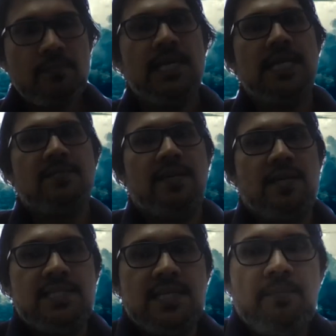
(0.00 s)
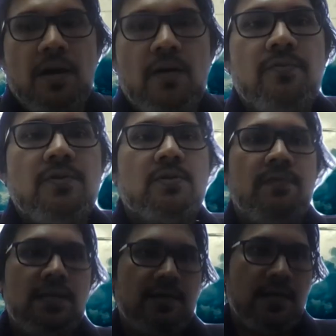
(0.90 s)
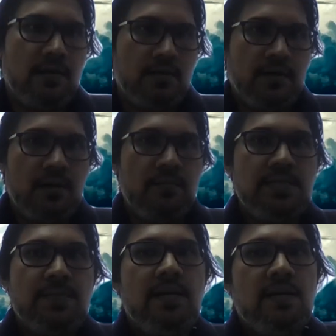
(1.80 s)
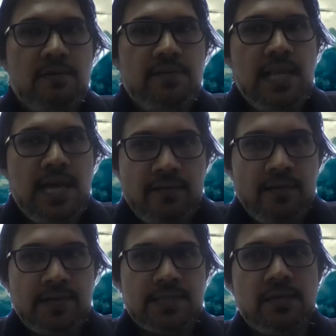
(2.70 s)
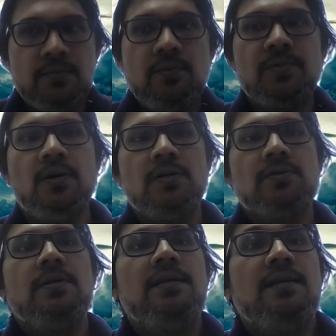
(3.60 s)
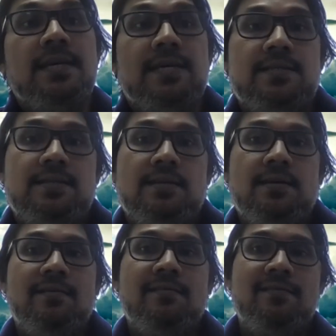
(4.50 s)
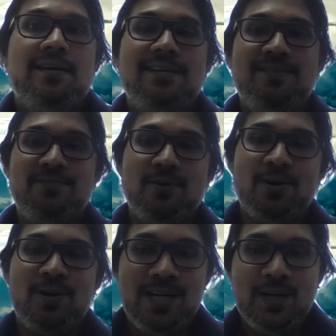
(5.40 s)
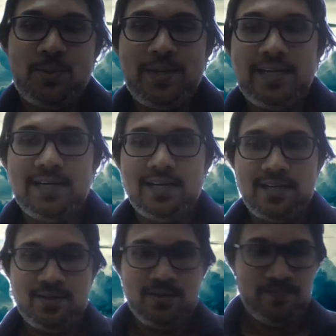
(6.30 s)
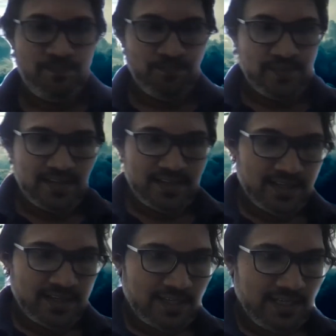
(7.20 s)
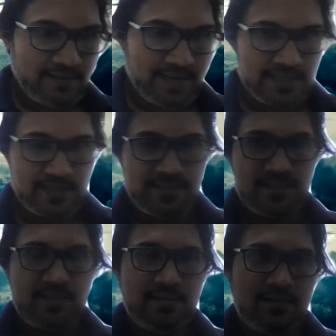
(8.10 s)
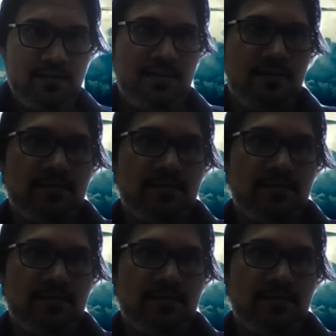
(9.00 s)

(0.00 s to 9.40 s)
It's very rich and powerful. So we'll try, try our best, but uh, we'll have the WhatsApp groups also in case, right? For quicker, you know, uh, interactions. Right?